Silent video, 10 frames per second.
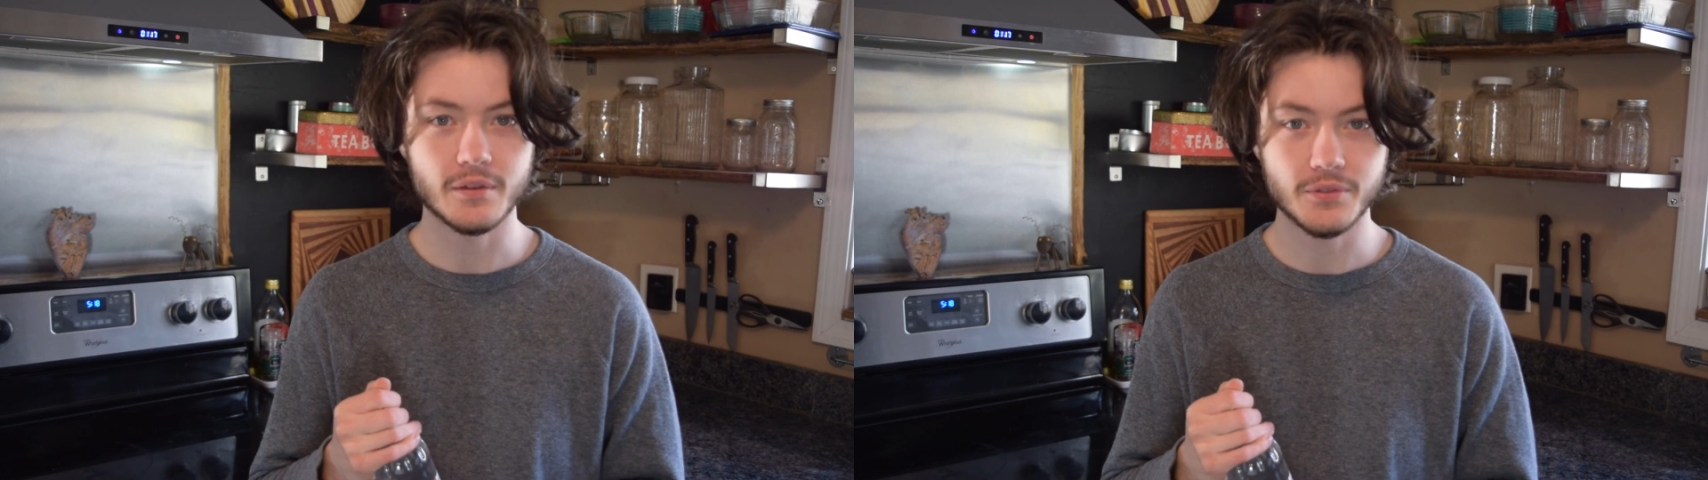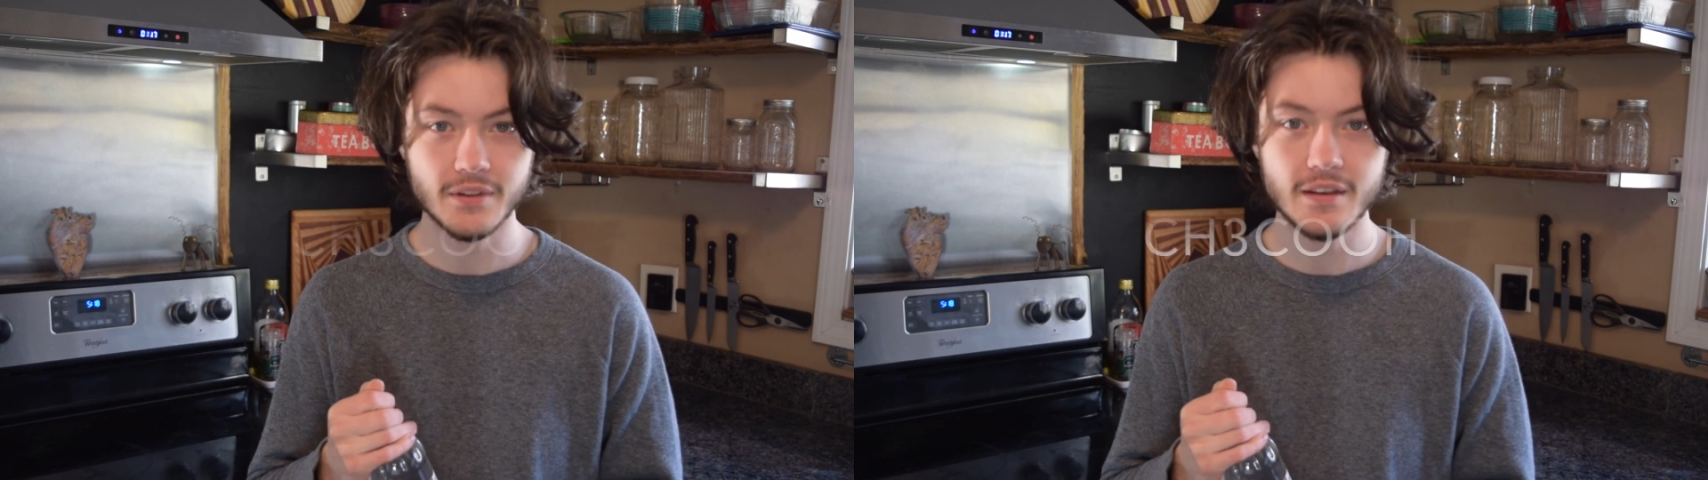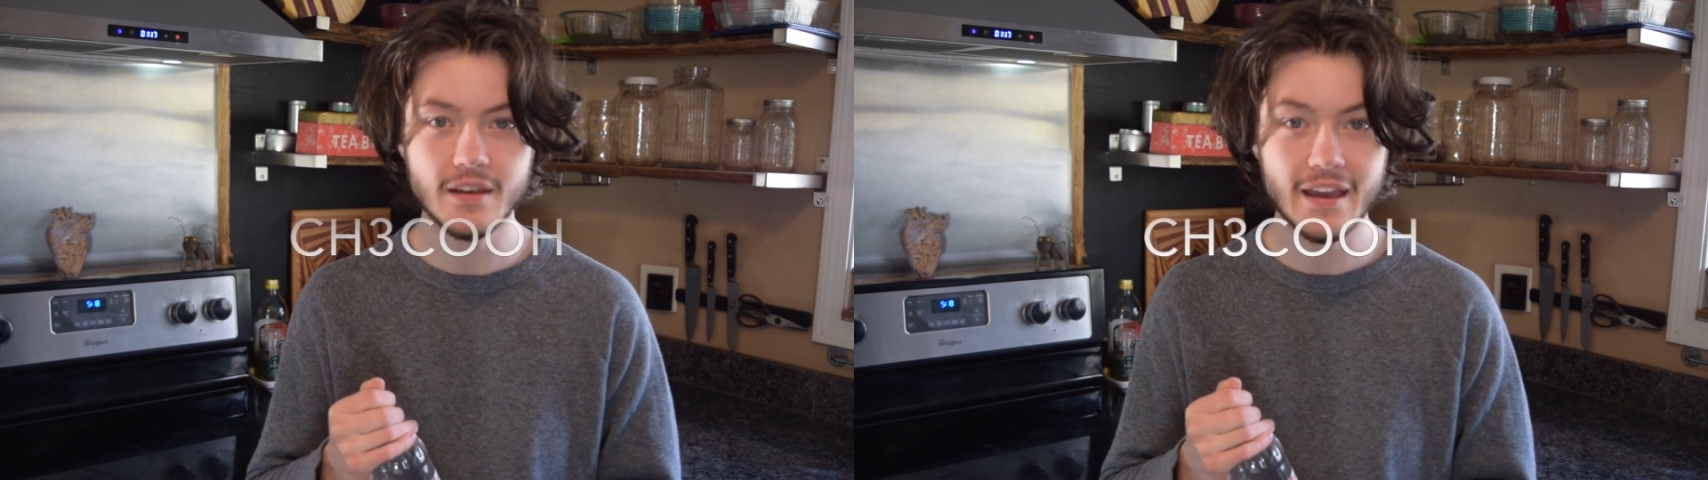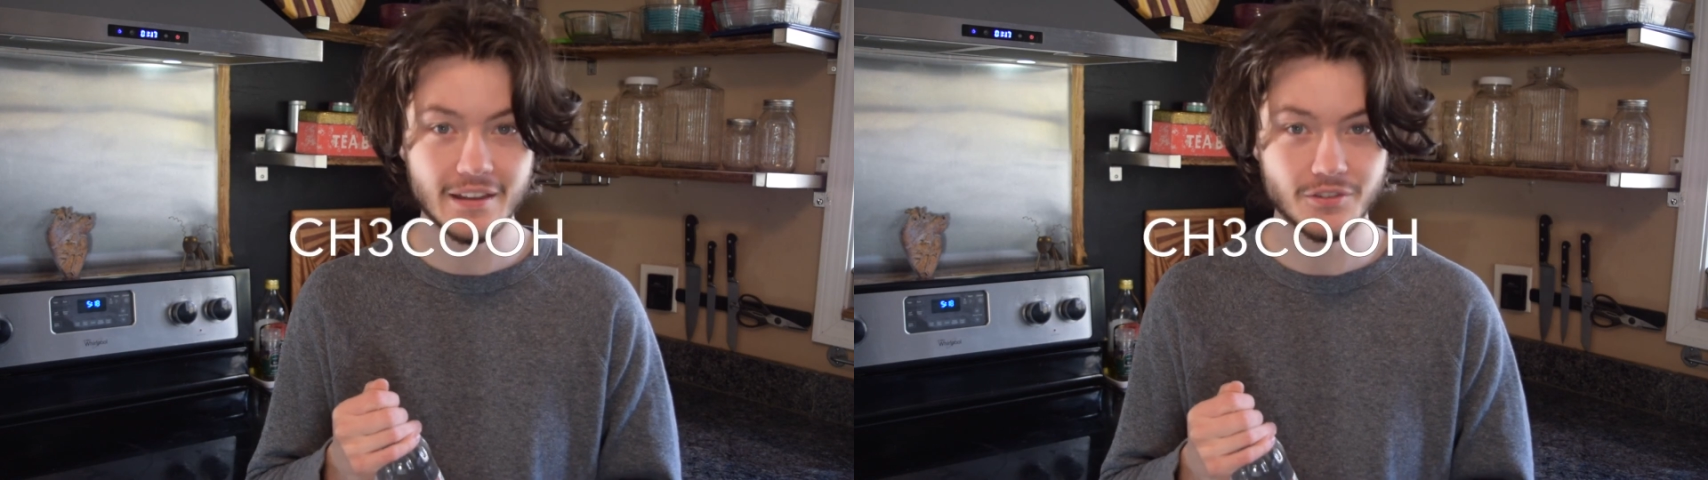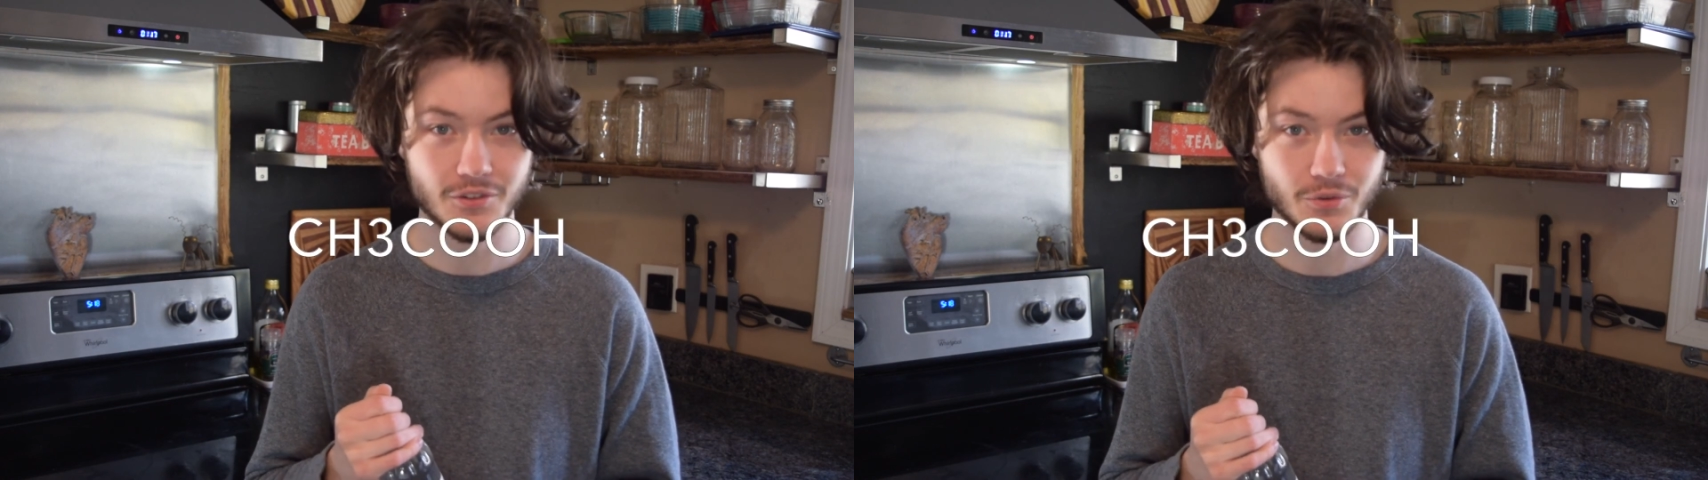of
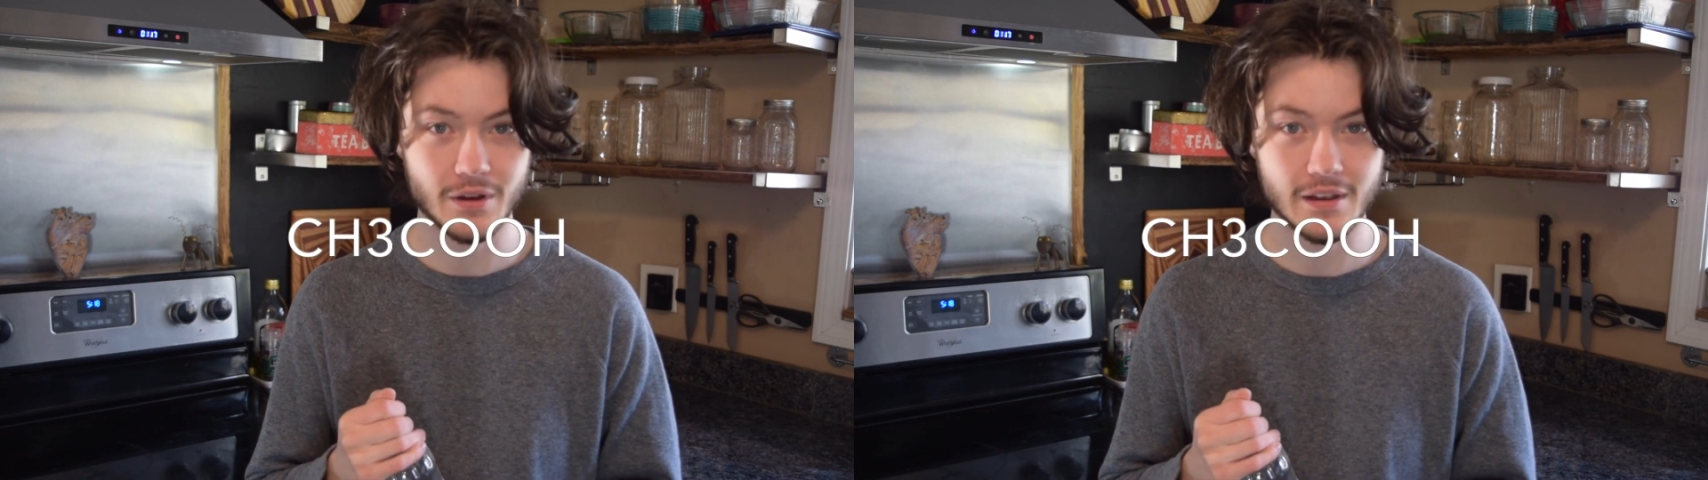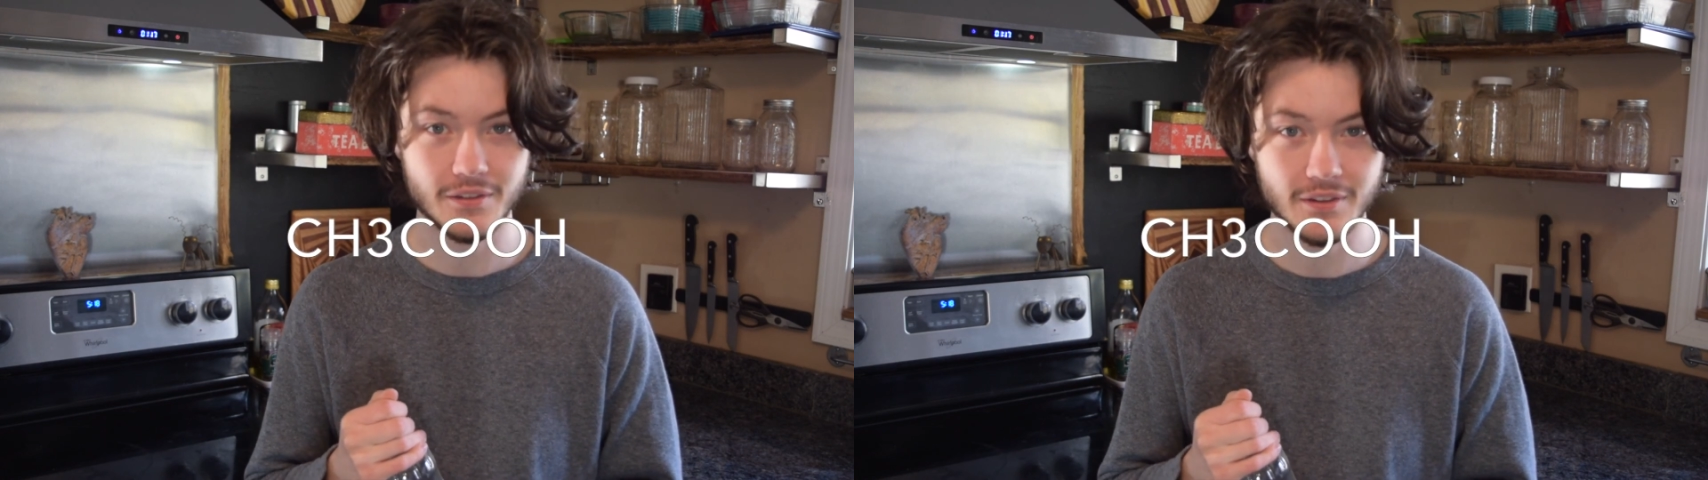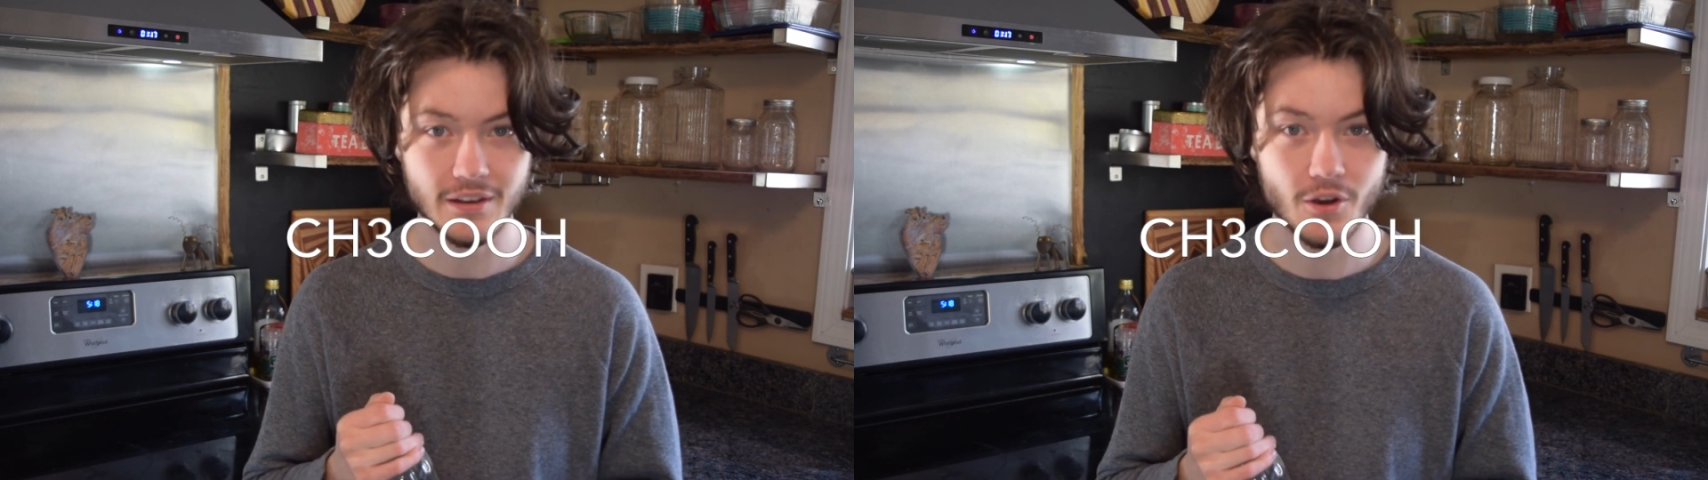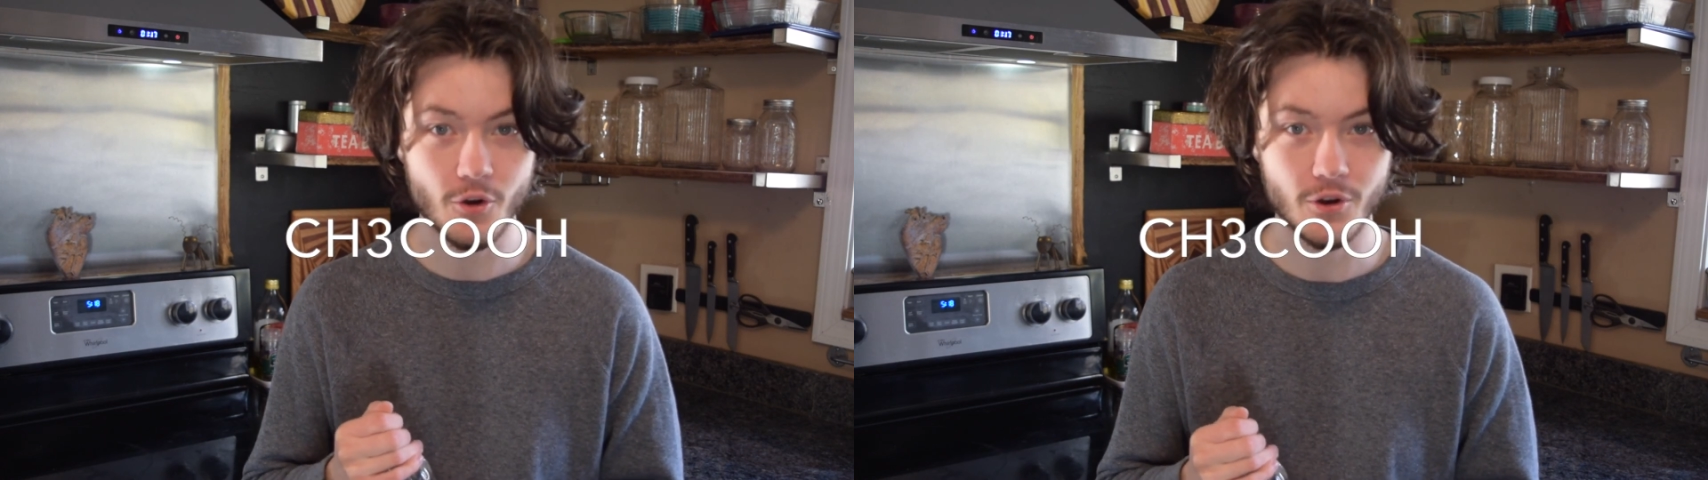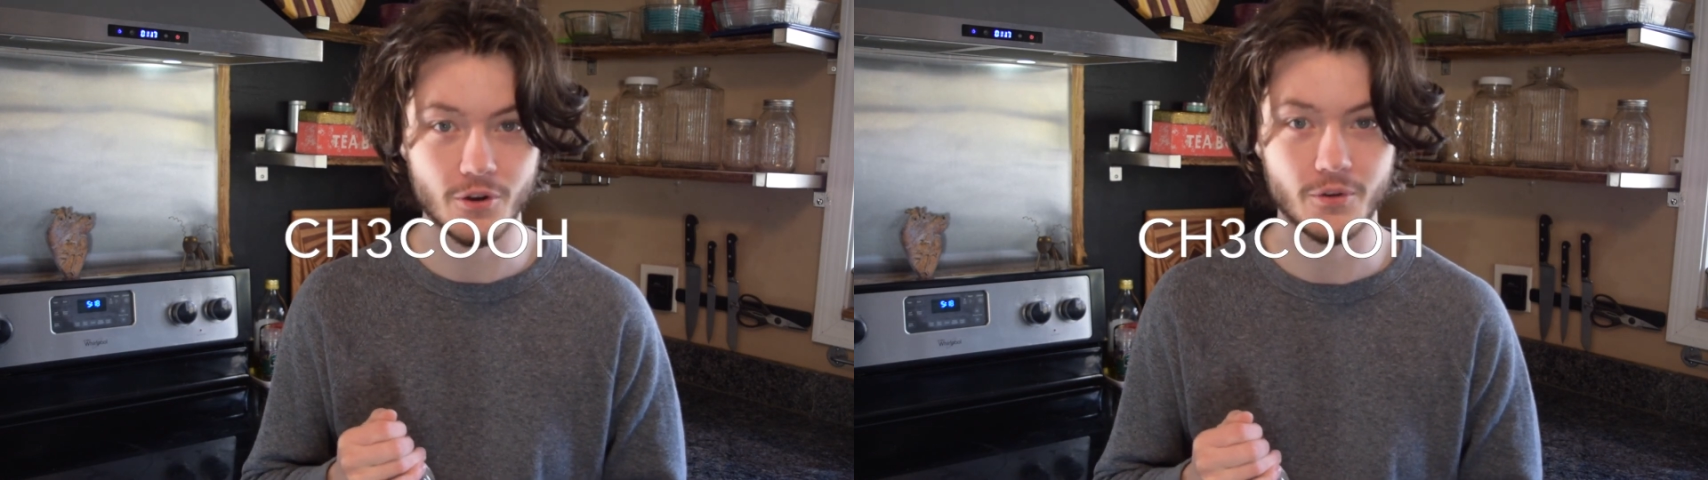
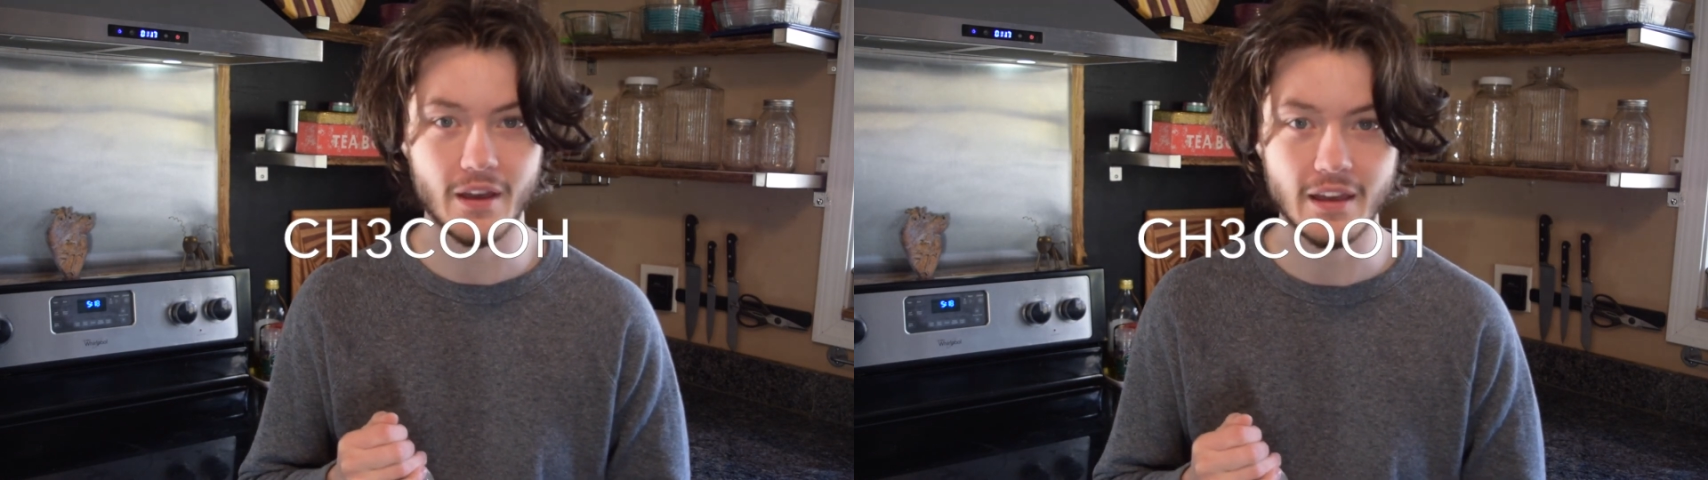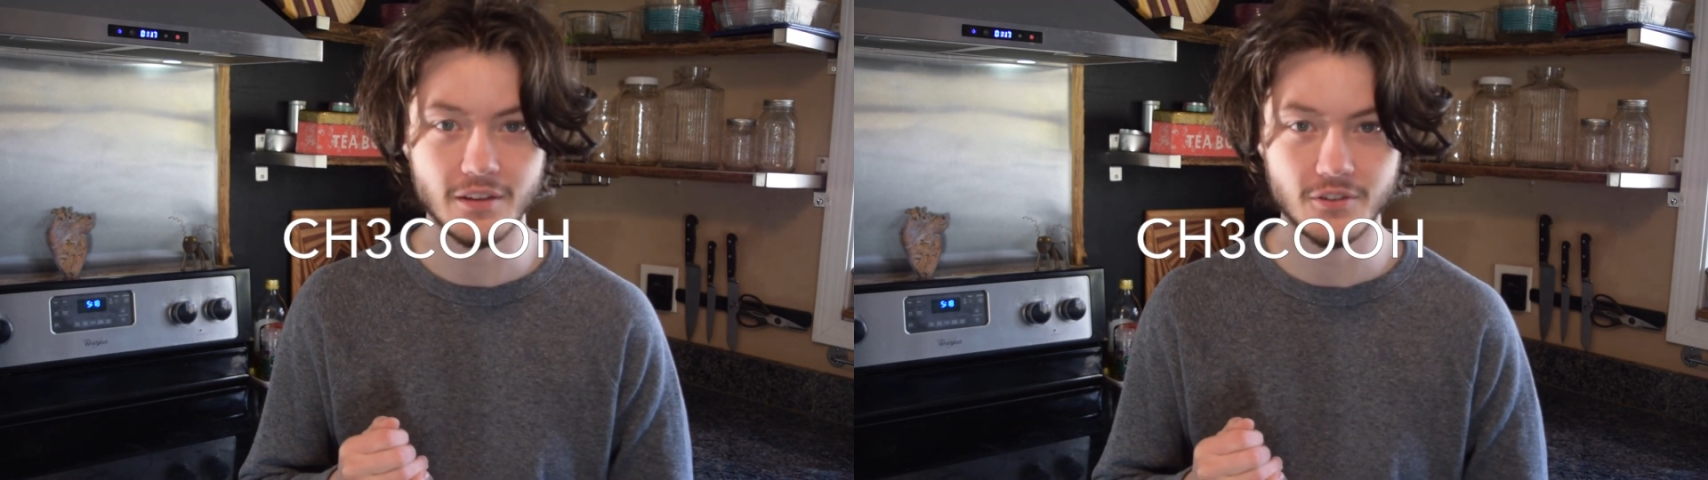CH3COOH.